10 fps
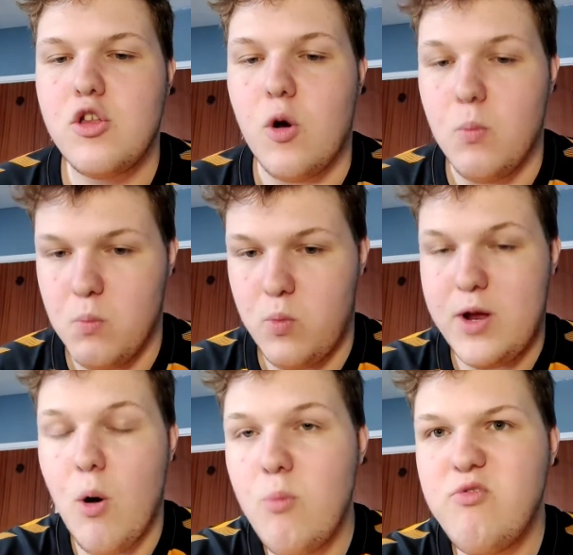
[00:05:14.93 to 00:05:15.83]
So
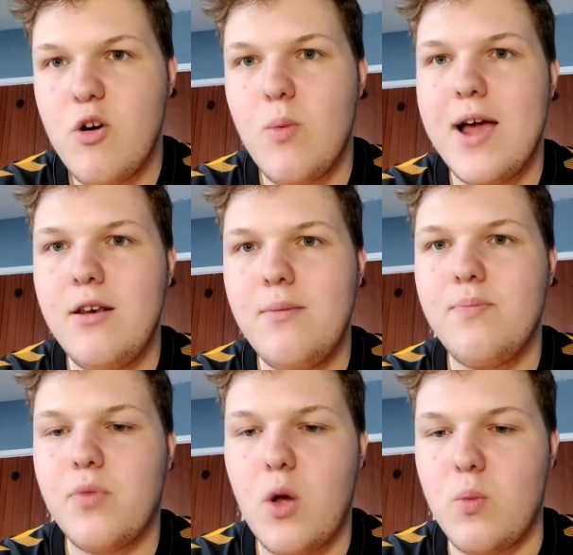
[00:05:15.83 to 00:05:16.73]
we hope for a win,
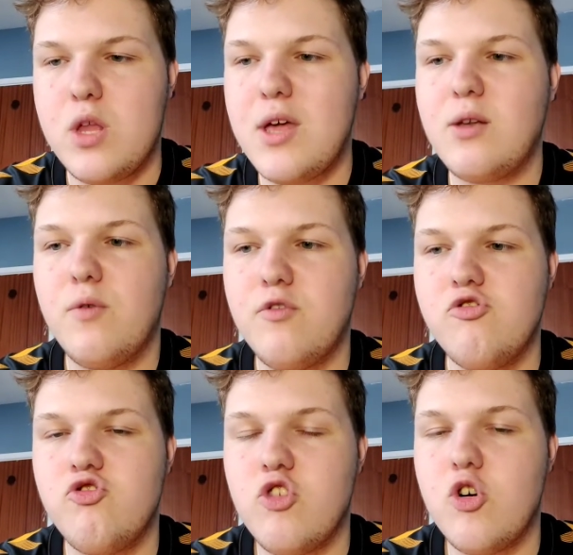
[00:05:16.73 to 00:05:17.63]
we settle
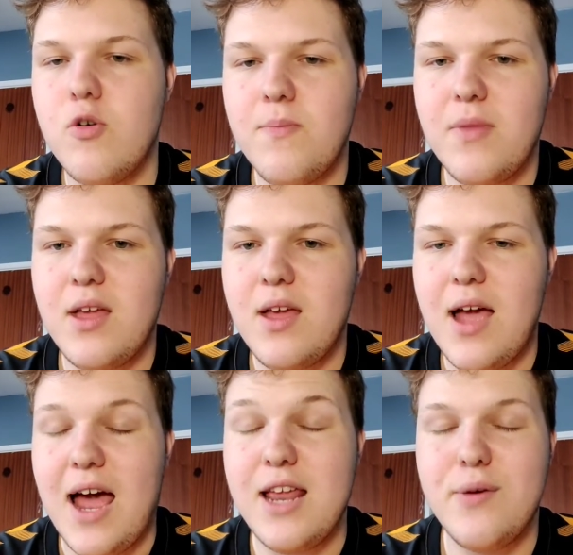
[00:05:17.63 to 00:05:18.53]
for a draw,
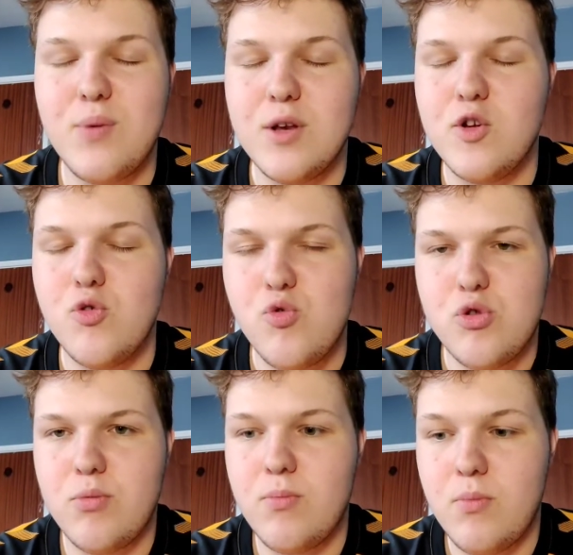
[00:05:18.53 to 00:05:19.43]
and if we
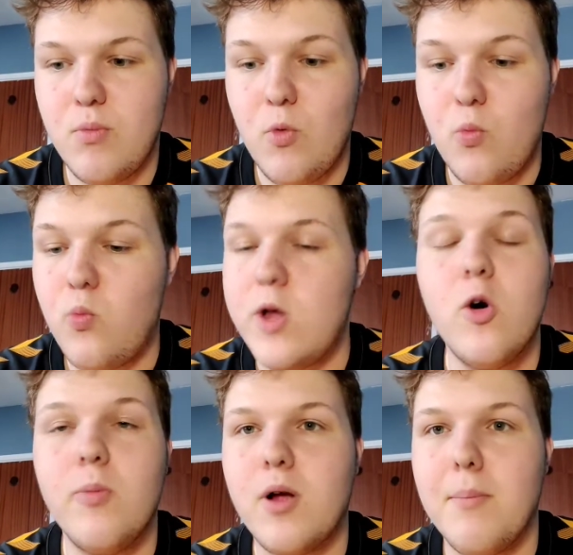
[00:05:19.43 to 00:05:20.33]
lose, we
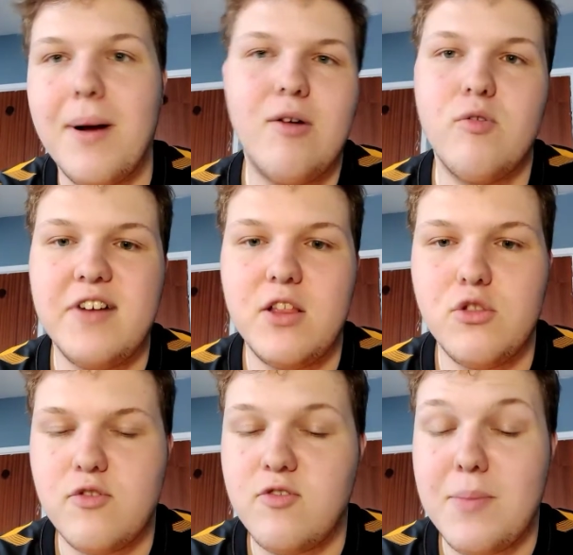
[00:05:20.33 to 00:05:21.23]
all become Barrow
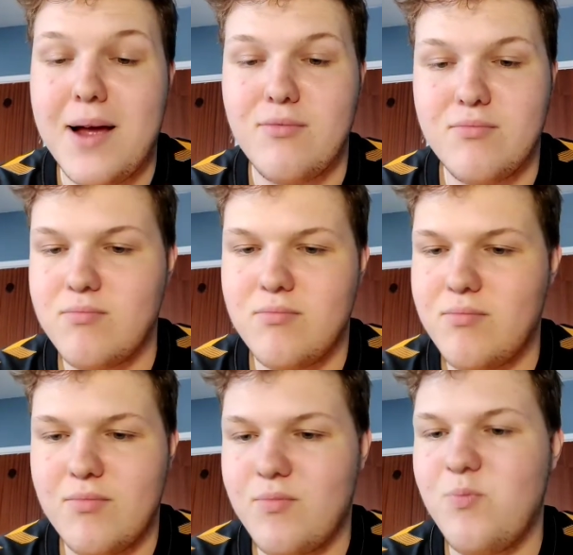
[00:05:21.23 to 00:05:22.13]
fans for about
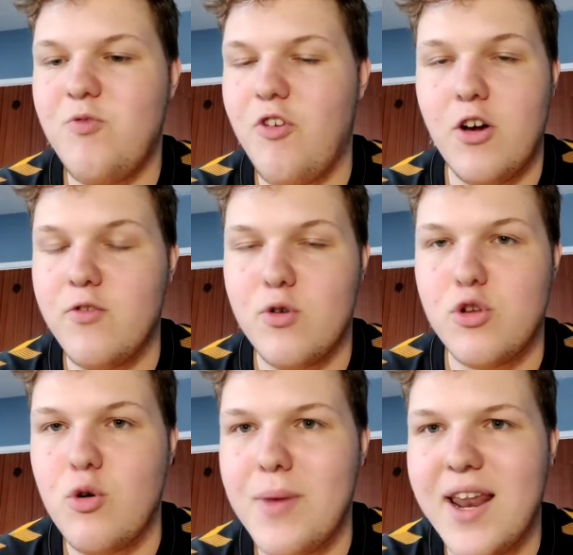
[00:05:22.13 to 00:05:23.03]
5 or
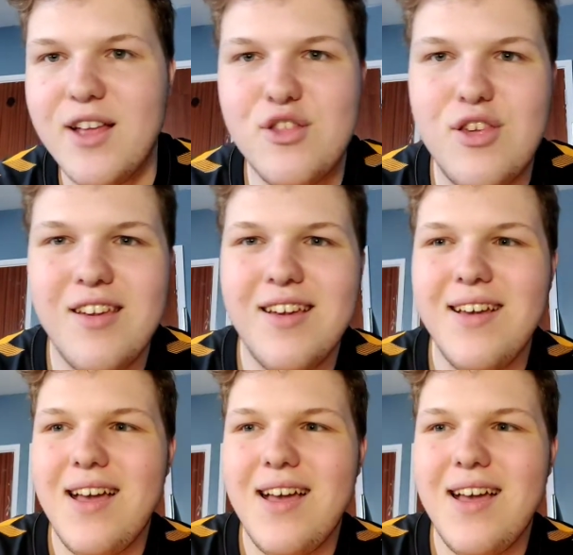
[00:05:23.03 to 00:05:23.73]
so minutes.